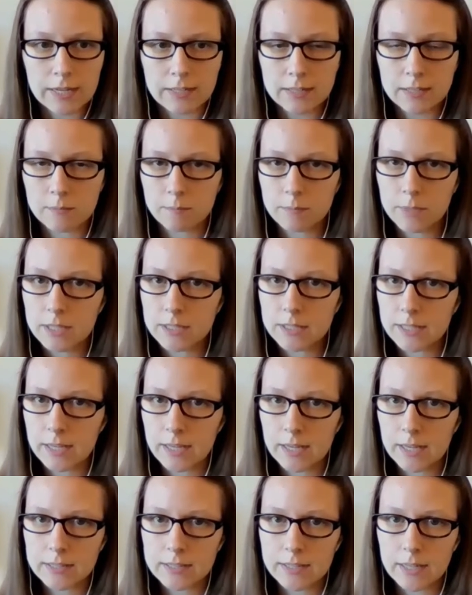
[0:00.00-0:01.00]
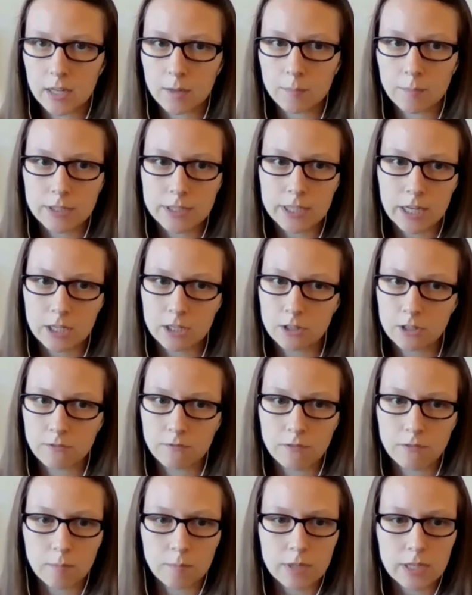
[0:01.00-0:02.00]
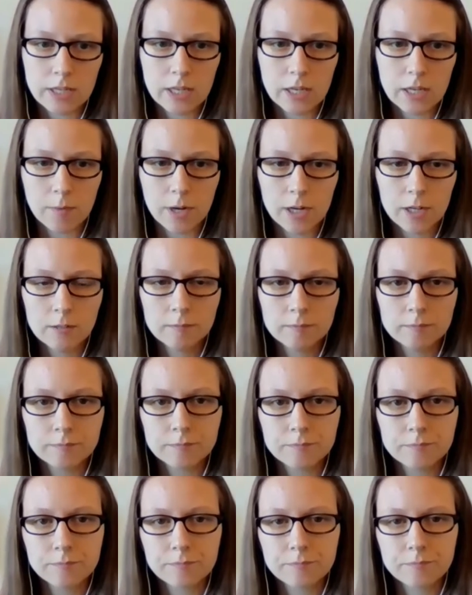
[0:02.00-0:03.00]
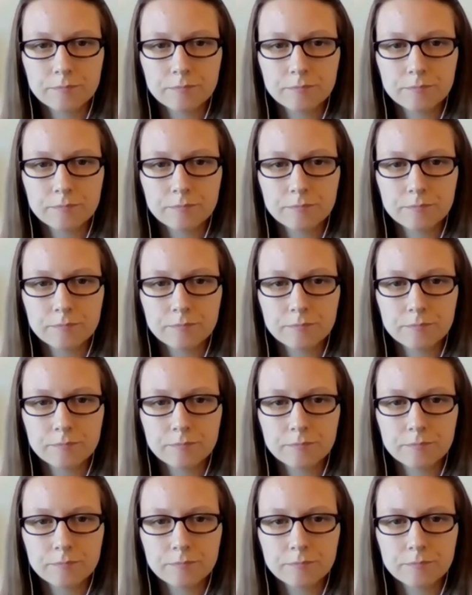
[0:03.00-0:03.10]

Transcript: GCS and PCS documentation from the EMR.